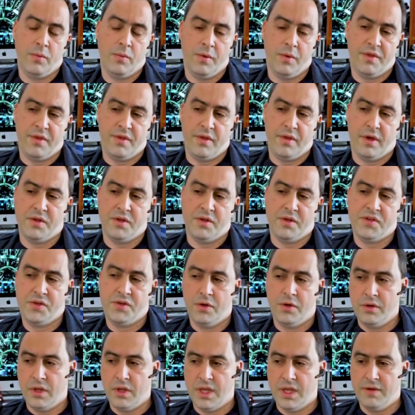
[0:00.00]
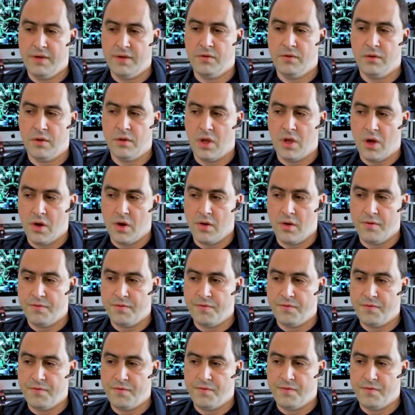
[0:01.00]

with a certain level of